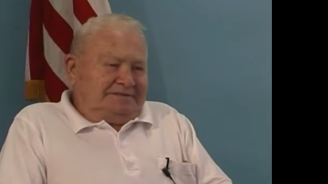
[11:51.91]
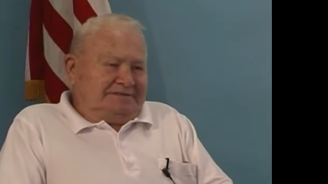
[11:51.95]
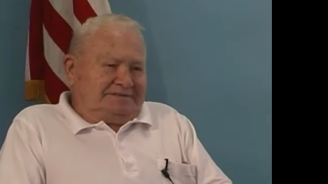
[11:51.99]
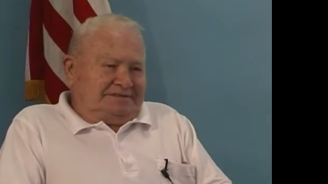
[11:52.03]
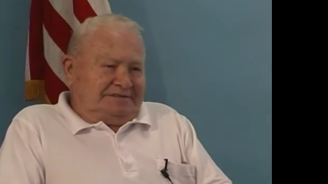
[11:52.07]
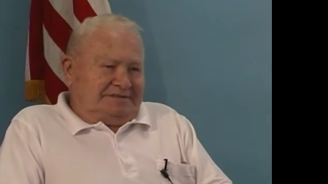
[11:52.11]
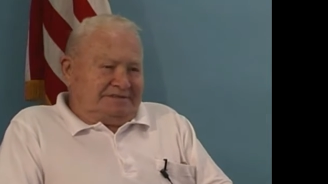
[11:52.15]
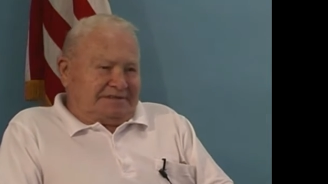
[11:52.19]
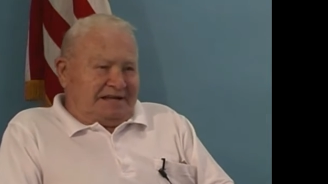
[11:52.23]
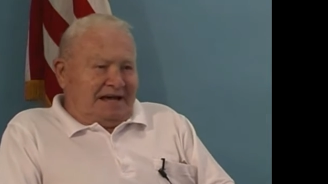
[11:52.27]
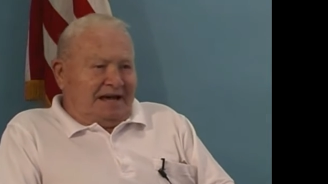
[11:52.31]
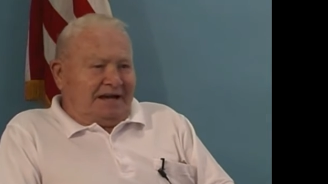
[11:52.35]
Right.
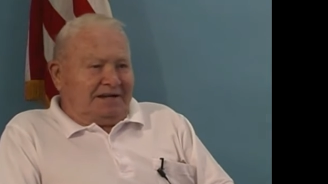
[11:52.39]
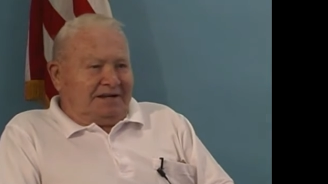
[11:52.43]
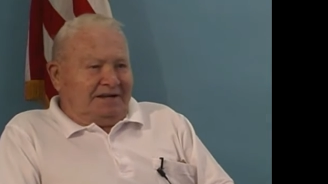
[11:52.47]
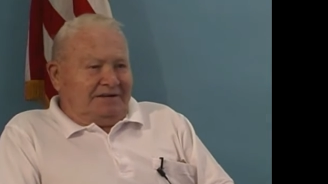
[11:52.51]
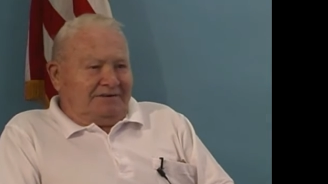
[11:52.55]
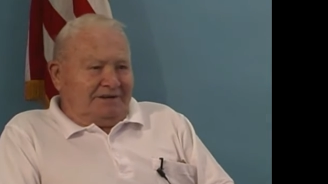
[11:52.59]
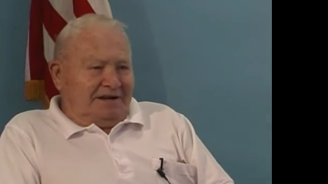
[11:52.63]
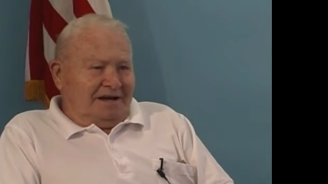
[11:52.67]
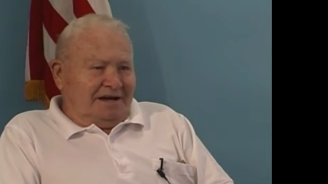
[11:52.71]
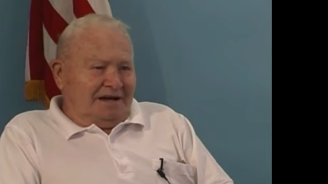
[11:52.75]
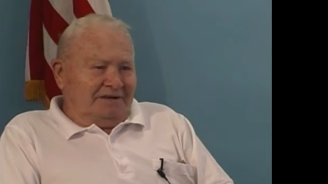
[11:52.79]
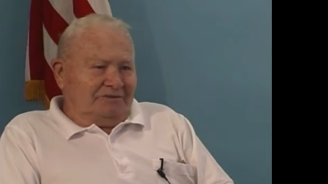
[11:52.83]
That's
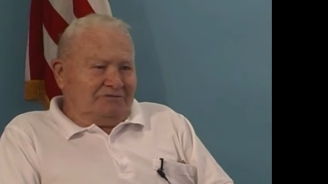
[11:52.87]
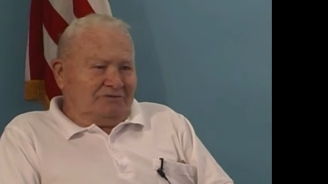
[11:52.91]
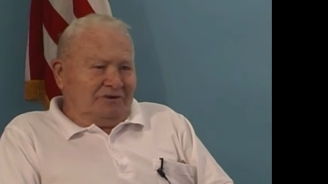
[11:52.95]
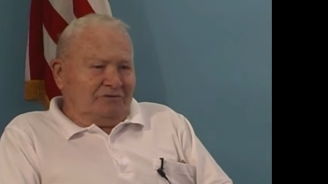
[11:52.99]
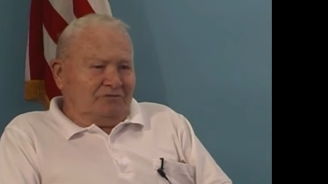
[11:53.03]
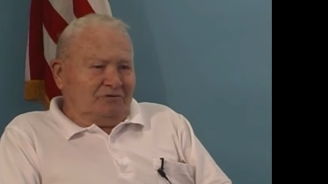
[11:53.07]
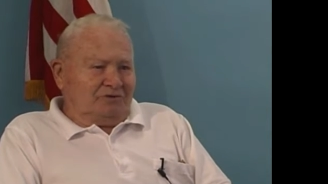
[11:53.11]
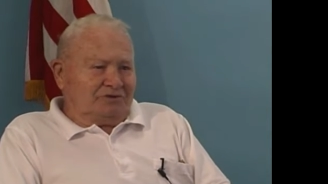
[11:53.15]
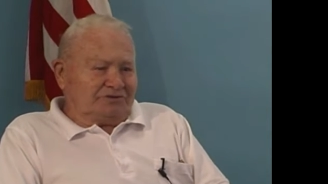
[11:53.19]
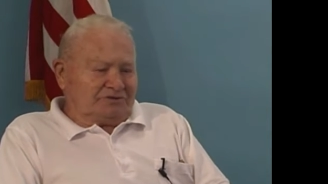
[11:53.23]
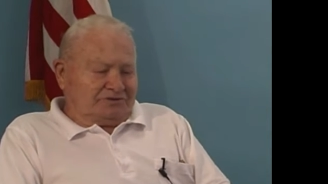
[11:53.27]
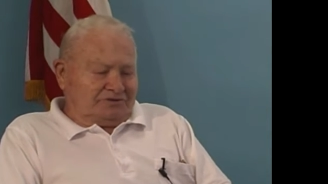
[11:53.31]
exactly right.
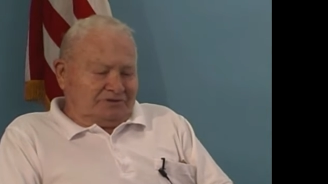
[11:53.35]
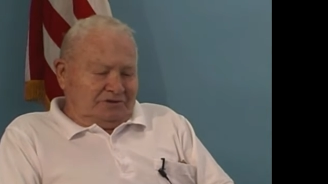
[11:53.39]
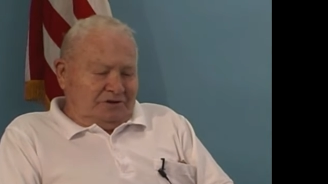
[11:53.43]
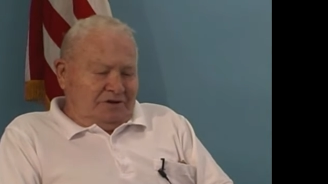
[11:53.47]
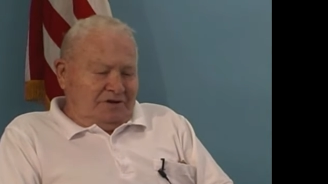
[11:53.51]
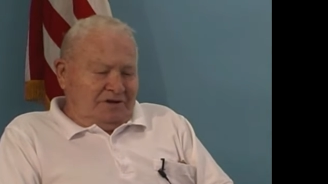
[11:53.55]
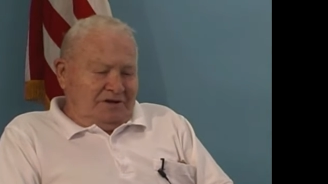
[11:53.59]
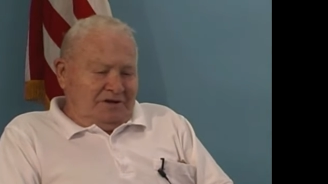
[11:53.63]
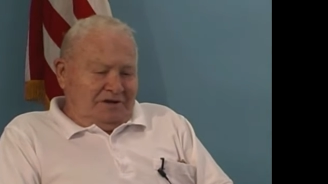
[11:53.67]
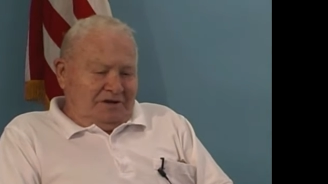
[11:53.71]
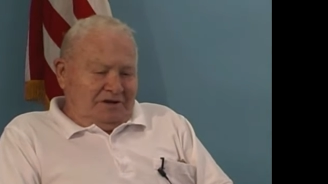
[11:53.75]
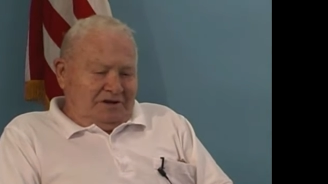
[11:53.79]
We was
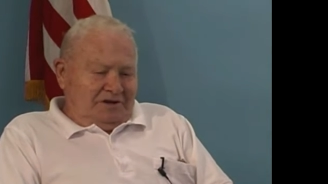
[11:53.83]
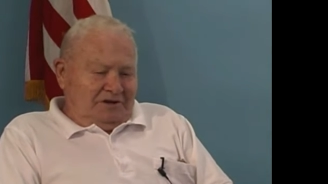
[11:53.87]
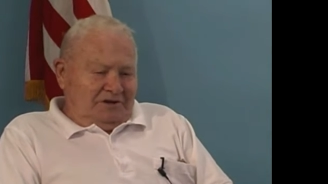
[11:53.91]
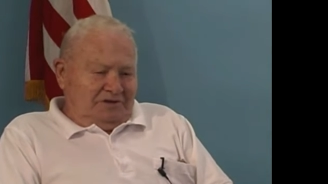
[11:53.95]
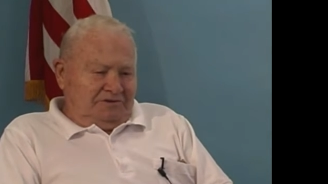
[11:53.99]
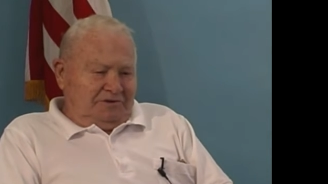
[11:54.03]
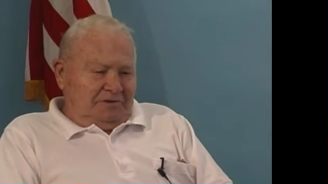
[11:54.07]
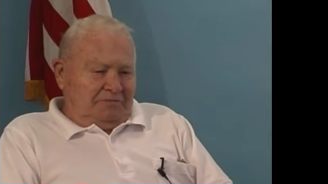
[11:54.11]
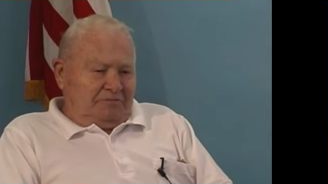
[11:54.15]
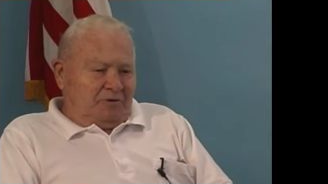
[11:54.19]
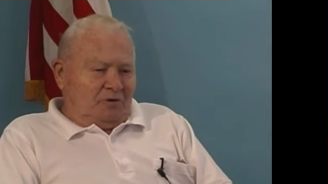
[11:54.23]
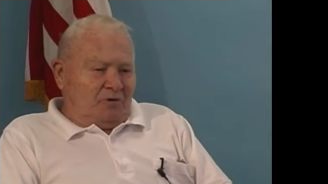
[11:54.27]

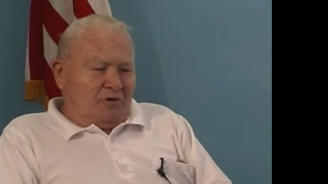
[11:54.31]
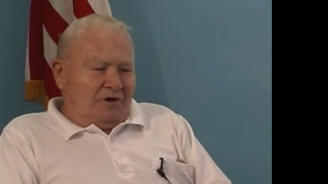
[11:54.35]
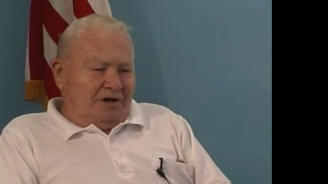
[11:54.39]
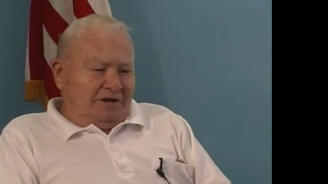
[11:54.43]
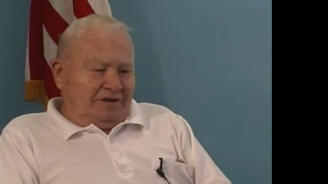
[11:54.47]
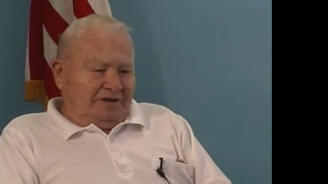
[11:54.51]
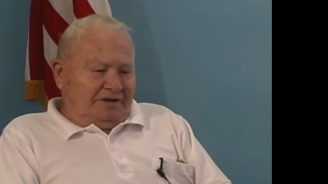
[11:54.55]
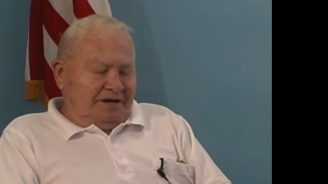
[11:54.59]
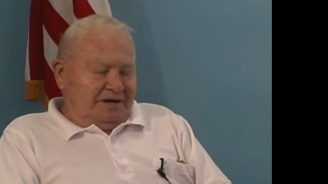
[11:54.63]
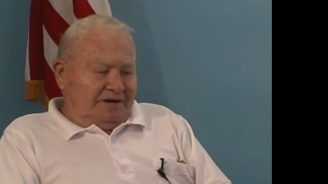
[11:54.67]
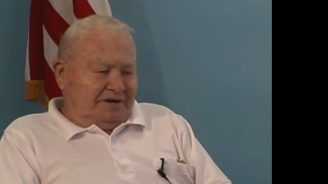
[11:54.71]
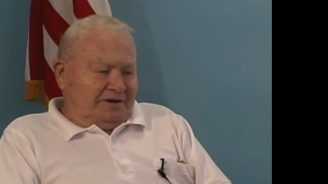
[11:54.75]

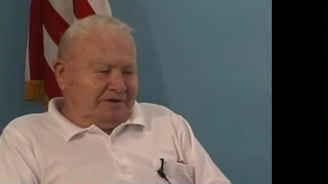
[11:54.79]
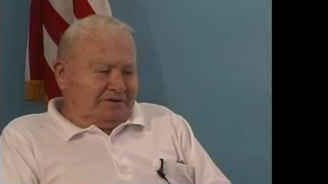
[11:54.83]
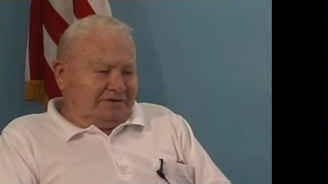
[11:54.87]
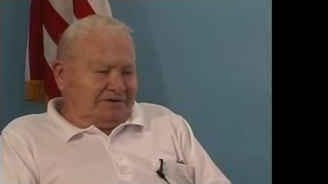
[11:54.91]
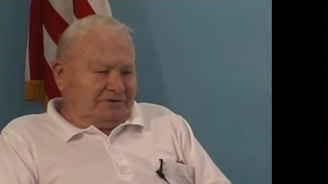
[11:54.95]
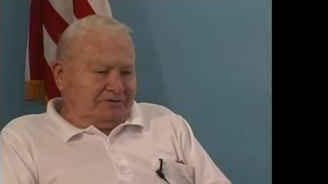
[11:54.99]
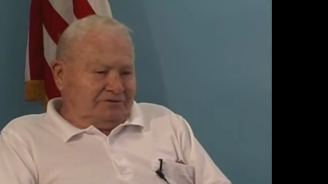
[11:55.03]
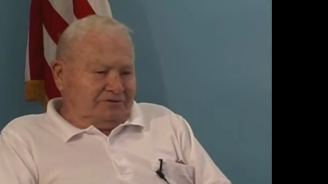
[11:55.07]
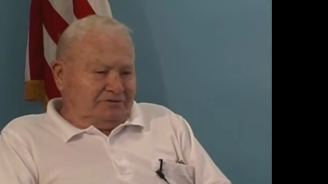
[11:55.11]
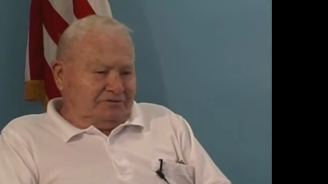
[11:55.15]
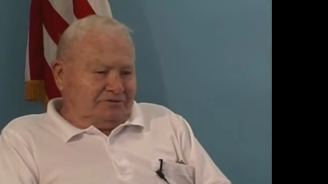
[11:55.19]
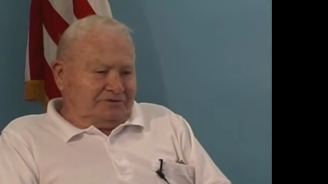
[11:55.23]
deploying there
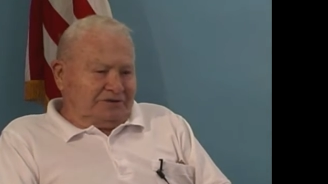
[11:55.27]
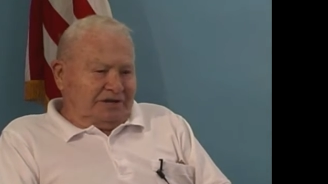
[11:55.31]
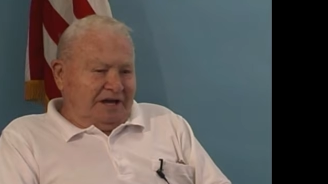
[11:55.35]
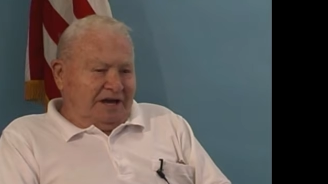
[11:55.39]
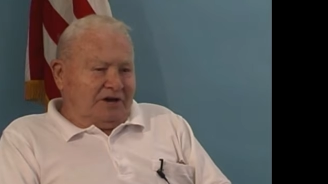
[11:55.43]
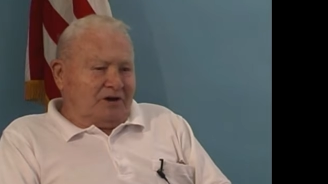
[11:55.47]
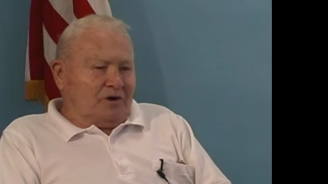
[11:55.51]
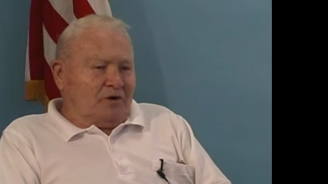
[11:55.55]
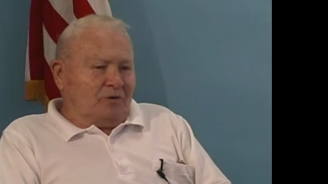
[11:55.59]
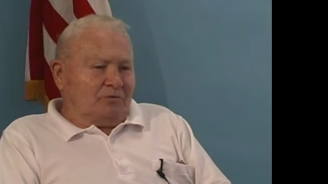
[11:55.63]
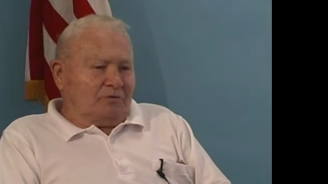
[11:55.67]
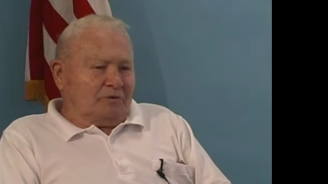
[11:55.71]
to
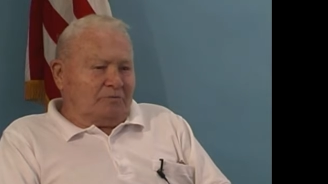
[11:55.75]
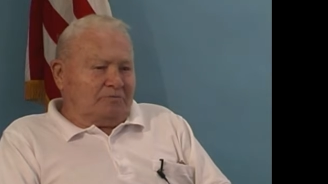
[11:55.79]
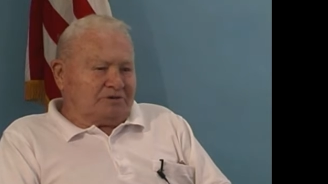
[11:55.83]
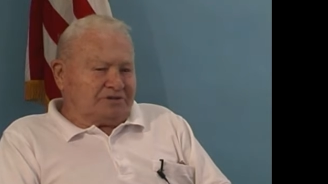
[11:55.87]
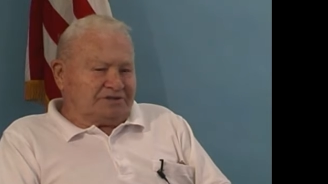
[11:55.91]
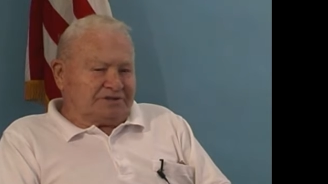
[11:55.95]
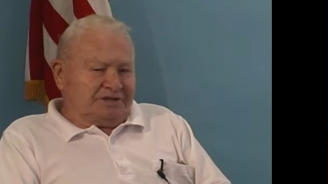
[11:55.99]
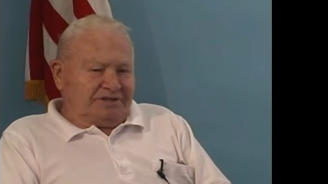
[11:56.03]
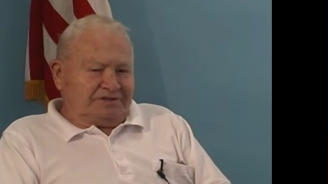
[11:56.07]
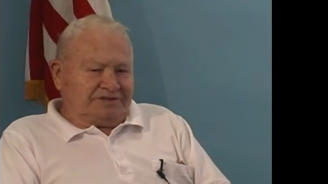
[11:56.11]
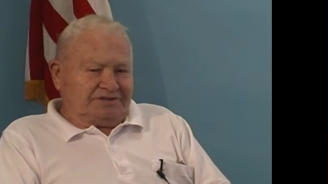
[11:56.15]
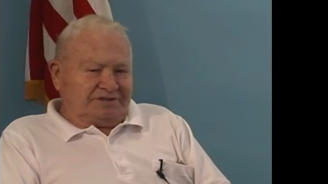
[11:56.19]
take over a
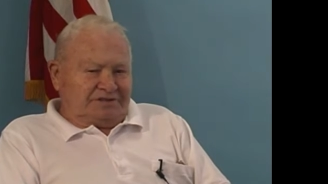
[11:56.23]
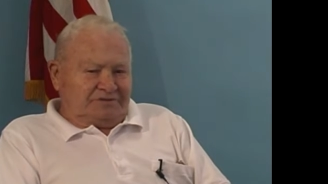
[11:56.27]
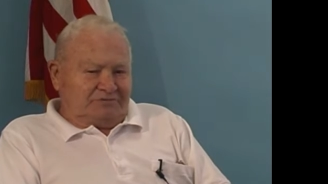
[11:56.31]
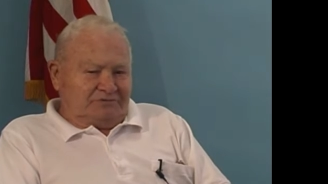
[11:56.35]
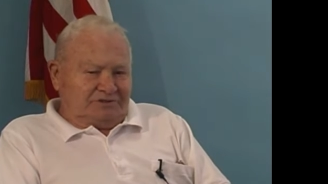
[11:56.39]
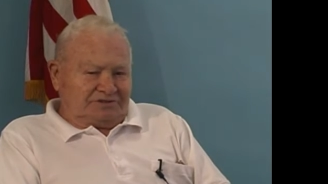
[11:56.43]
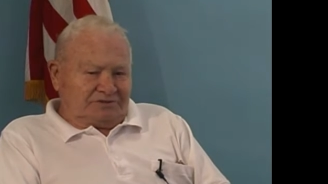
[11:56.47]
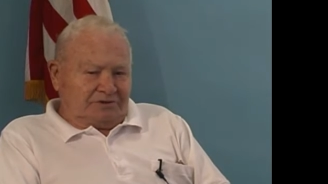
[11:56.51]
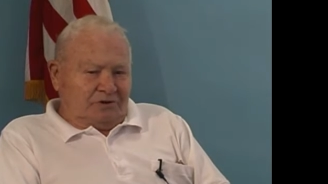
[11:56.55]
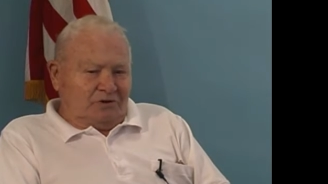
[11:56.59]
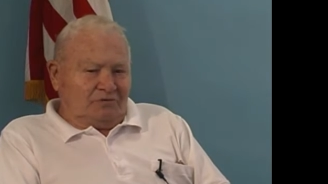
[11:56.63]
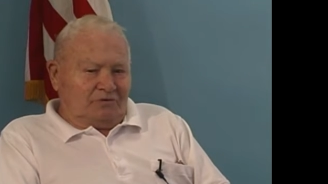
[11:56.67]
position that
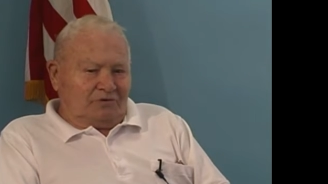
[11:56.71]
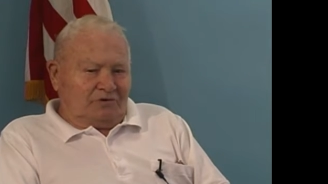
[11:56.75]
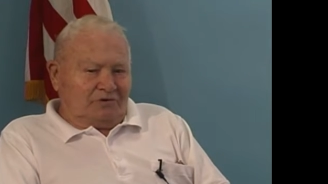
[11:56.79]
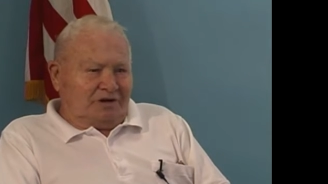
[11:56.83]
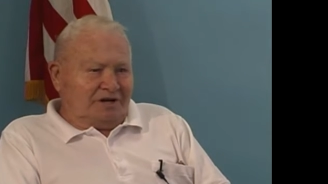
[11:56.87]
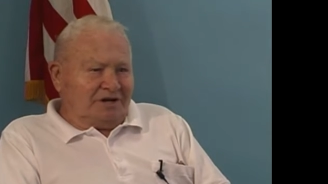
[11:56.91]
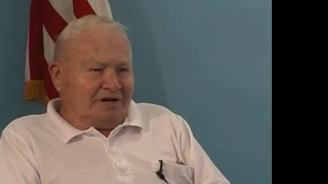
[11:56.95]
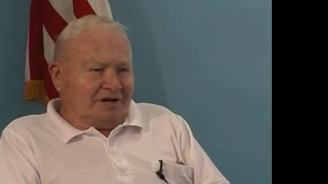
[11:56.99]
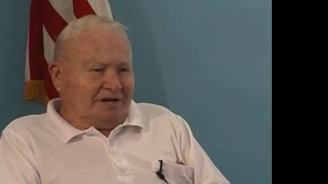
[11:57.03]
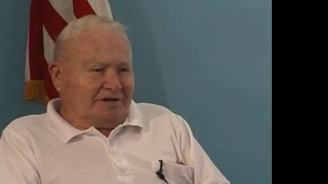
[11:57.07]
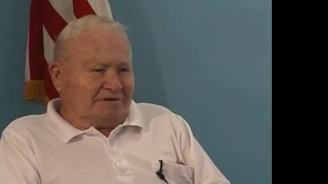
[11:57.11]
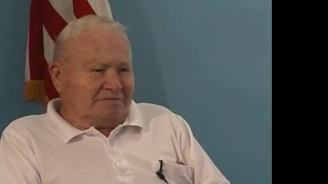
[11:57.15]
was
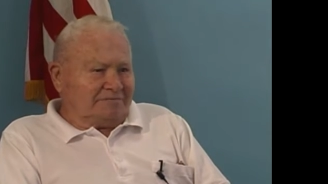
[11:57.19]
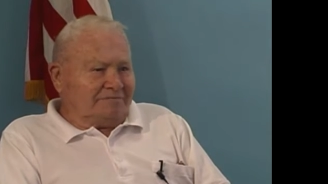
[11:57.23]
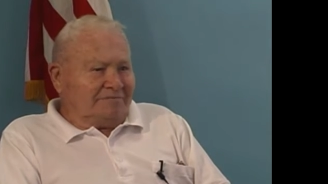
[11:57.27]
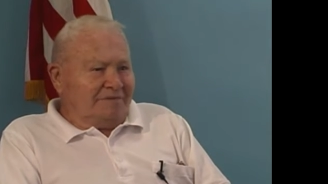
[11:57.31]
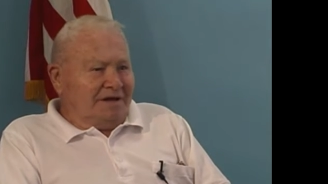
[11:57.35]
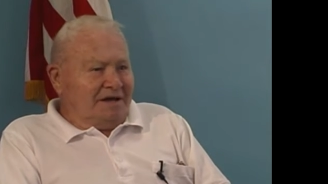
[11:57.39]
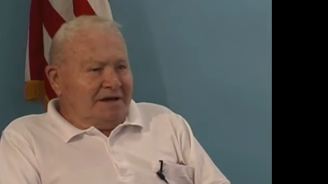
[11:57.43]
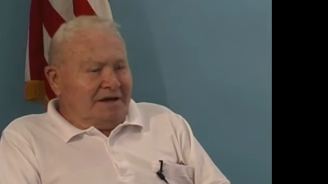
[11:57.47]
overrun